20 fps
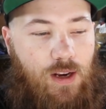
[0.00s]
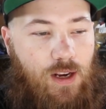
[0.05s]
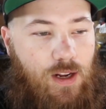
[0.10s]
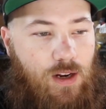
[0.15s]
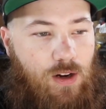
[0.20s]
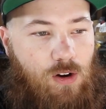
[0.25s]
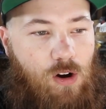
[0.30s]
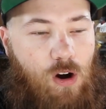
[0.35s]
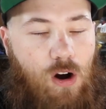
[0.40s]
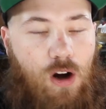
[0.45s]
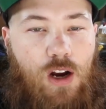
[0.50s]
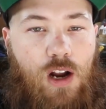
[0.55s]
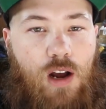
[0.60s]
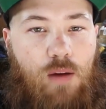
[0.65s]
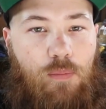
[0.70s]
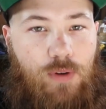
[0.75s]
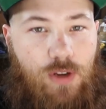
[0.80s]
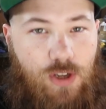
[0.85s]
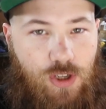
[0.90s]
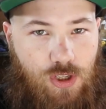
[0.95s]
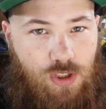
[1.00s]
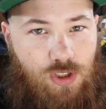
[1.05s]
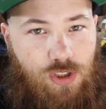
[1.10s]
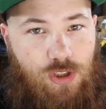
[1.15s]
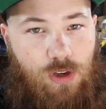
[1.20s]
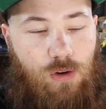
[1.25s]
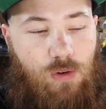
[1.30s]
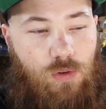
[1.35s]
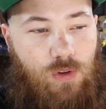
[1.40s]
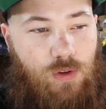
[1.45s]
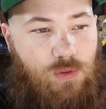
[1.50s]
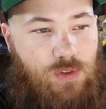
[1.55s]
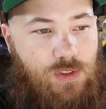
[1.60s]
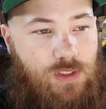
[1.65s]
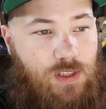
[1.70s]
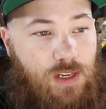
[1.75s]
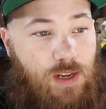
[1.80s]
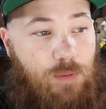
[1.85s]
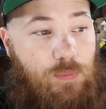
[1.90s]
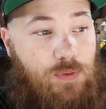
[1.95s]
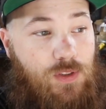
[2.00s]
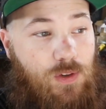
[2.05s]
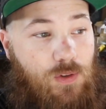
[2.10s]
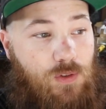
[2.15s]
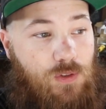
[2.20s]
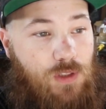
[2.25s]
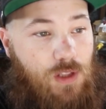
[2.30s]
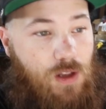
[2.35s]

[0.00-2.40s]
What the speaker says: in a car competition show that was 10 episodes